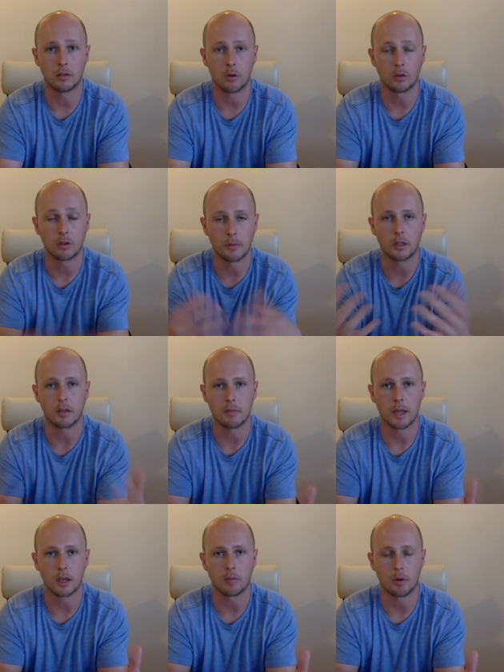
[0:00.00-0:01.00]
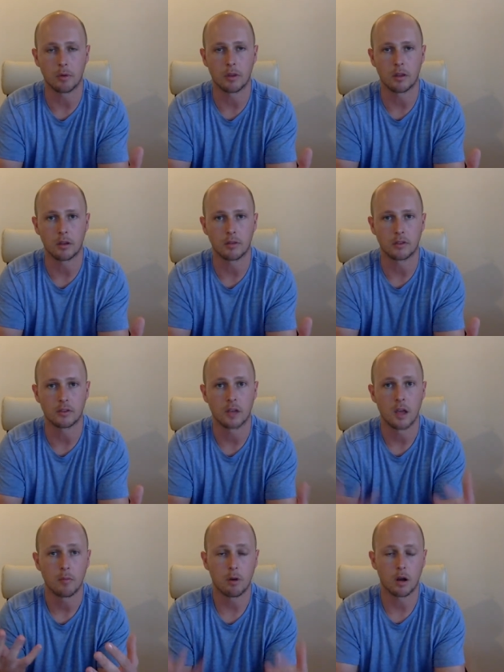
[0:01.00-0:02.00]
ultimately make up what we think of as
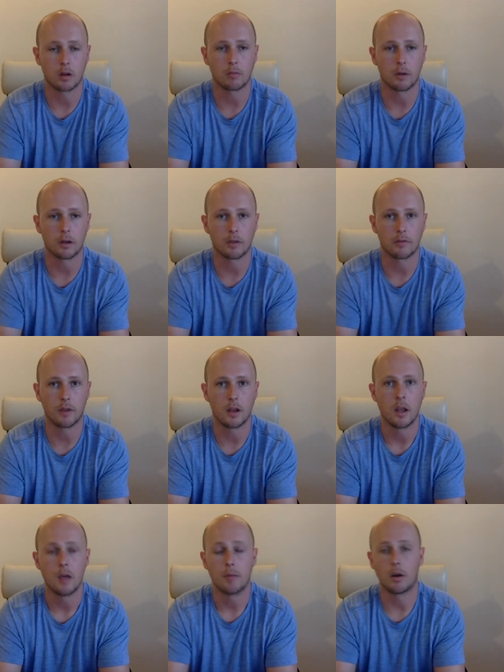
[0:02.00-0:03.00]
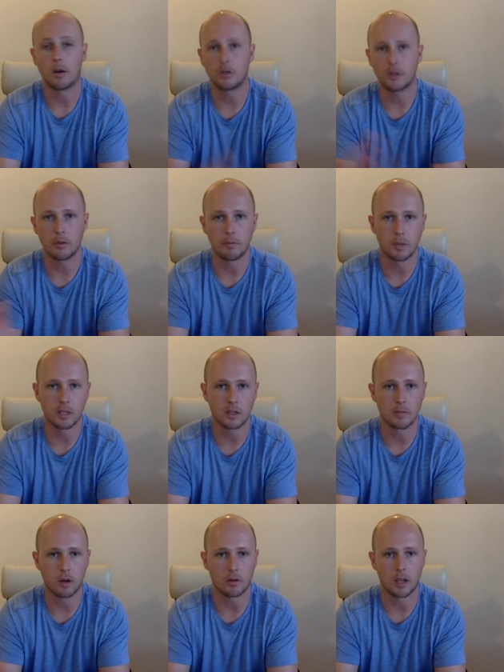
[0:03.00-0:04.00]
product market fit, but also the
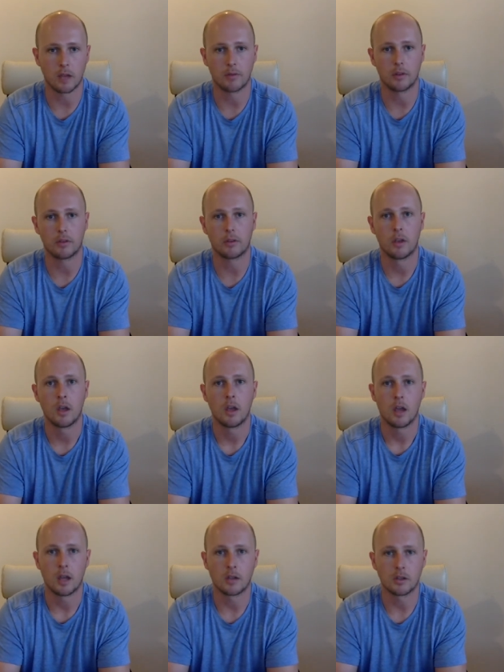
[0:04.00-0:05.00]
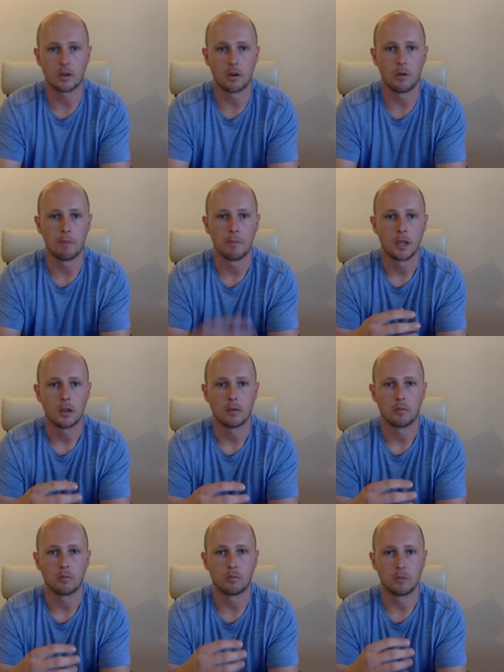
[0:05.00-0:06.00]
business model canvas. And so
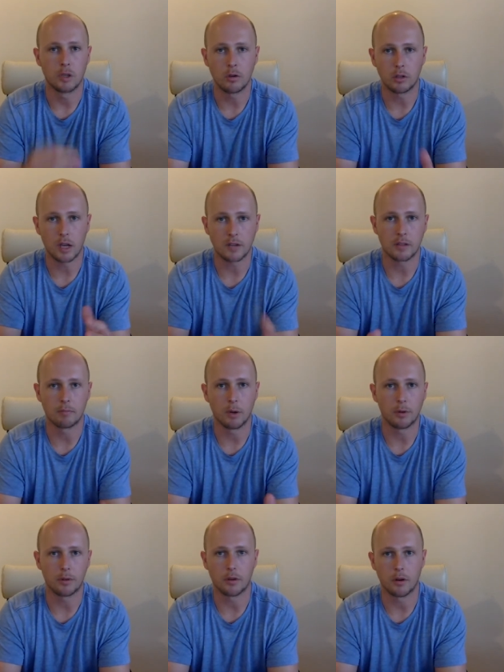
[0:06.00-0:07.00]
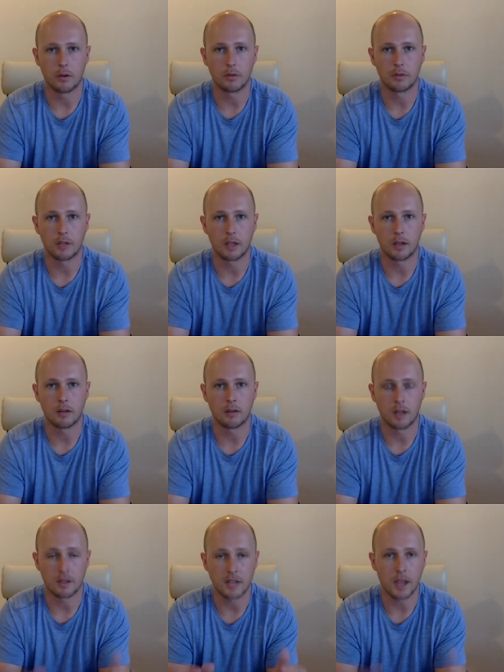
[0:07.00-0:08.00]
utilizing both of those
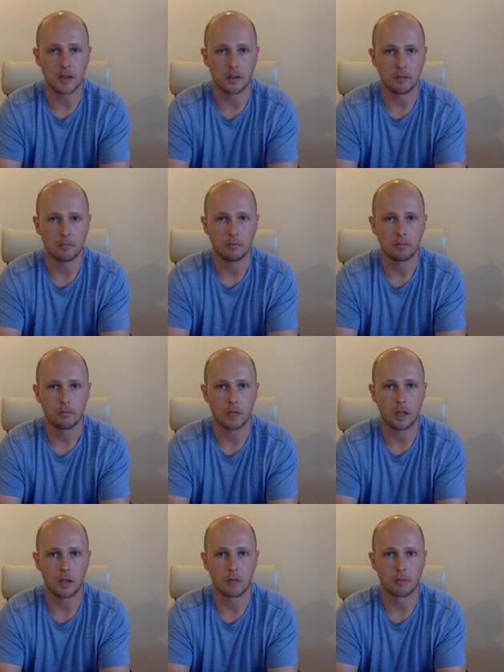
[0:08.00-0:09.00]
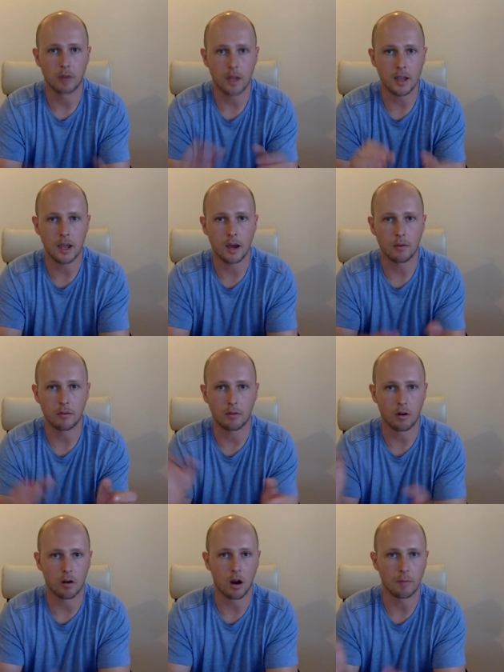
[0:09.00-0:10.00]
in tandem and breaking out
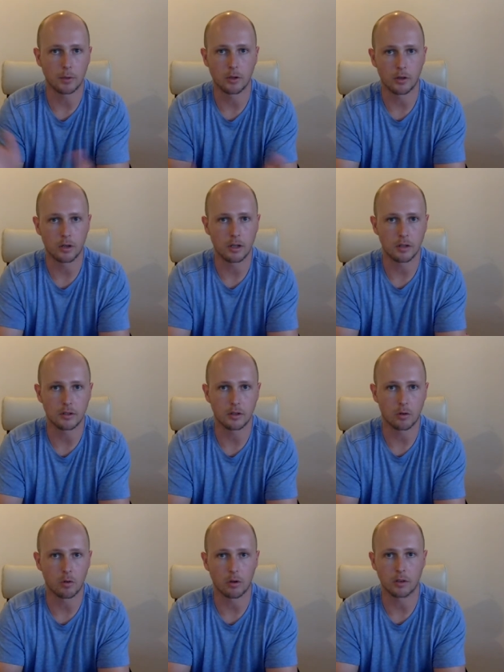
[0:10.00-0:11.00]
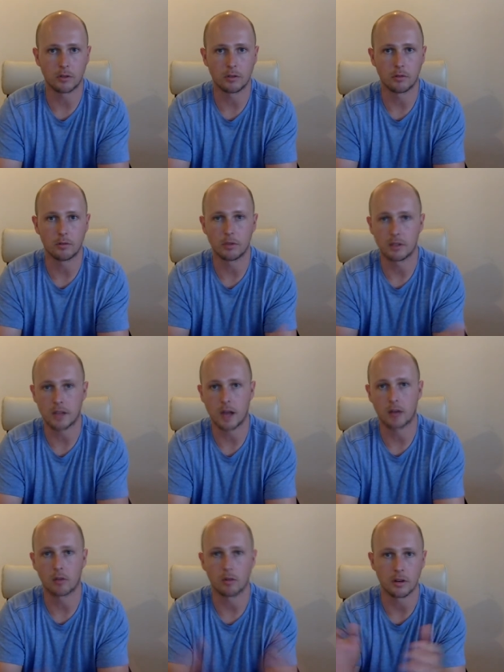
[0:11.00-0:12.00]
our opportunities according to these
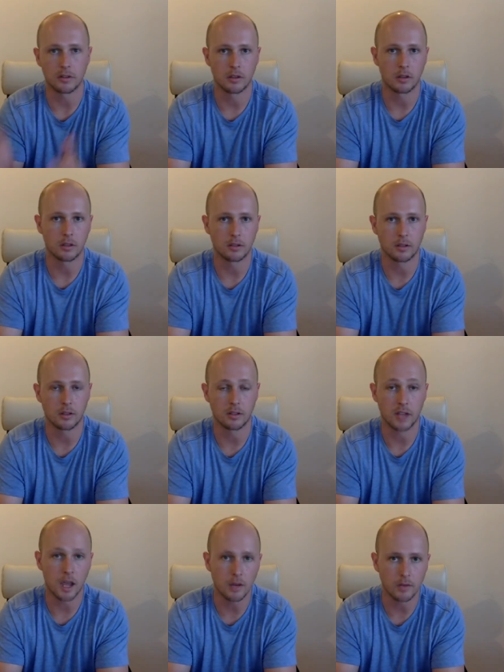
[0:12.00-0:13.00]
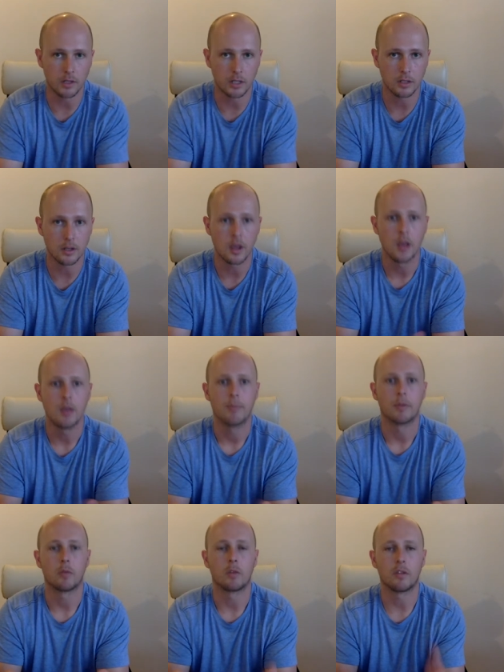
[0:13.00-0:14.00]
categories and these canvases,
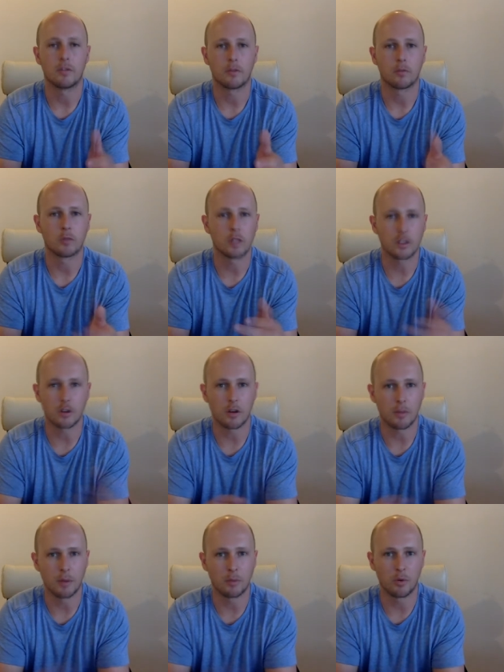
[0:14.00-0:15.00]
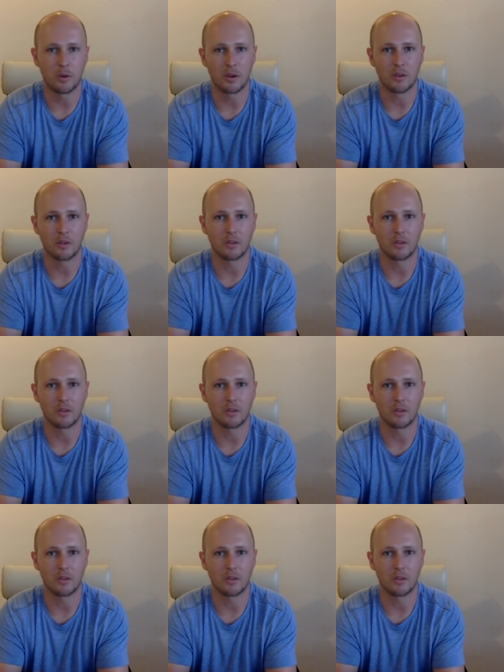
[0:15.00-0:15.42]
we've really started to pinpoint